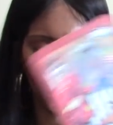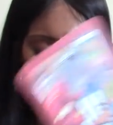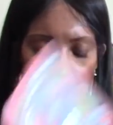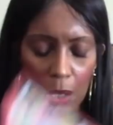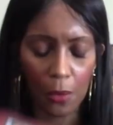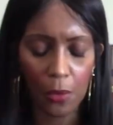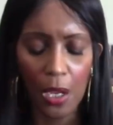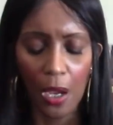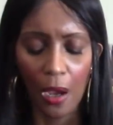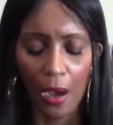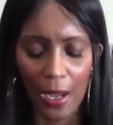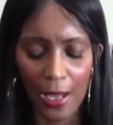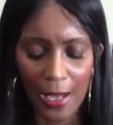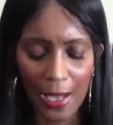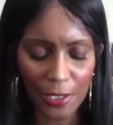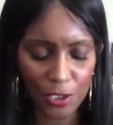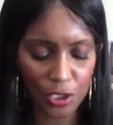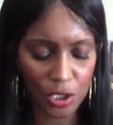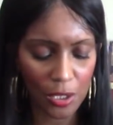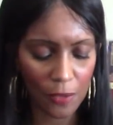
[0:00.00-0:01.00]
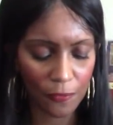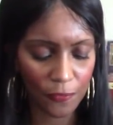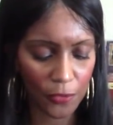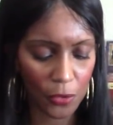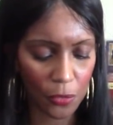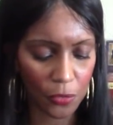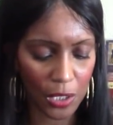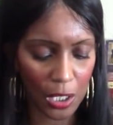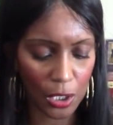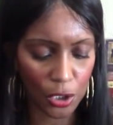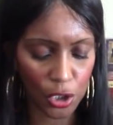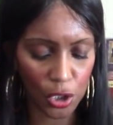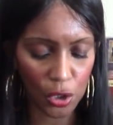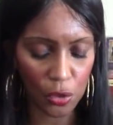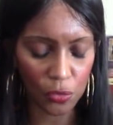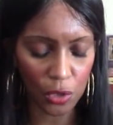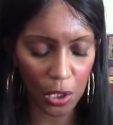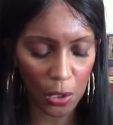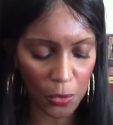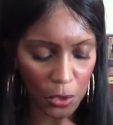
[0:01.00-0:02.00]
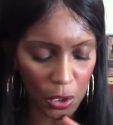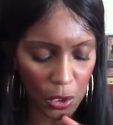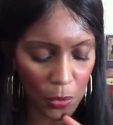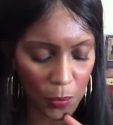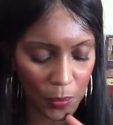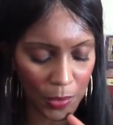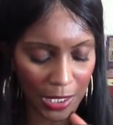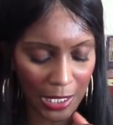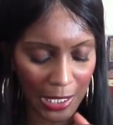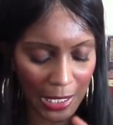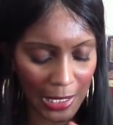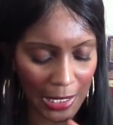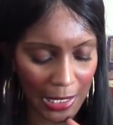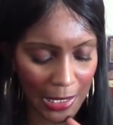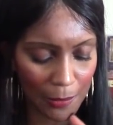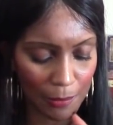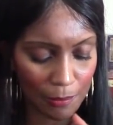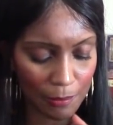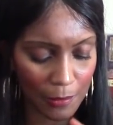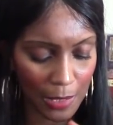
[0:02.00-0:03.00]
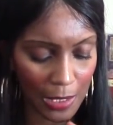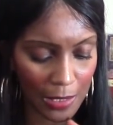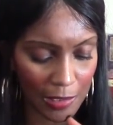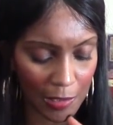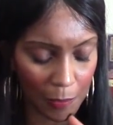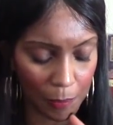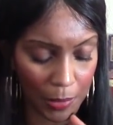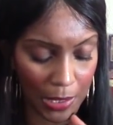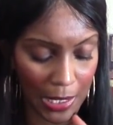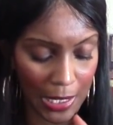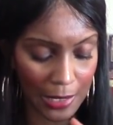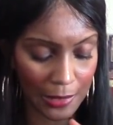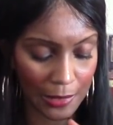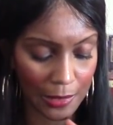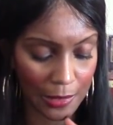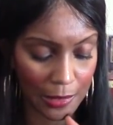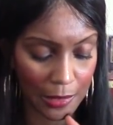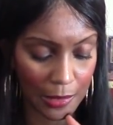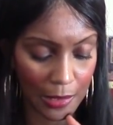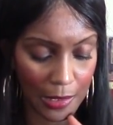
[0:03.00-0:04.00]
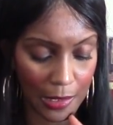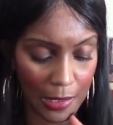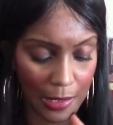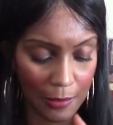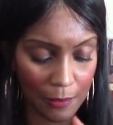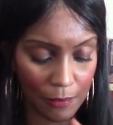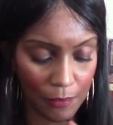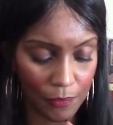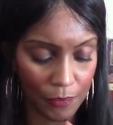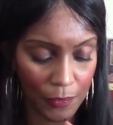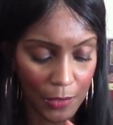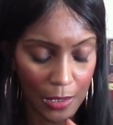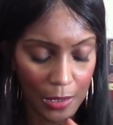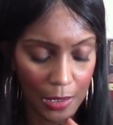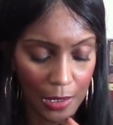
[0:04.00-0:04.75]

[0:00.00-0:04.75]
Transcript: So I actually feel that you, though you became in the past, um,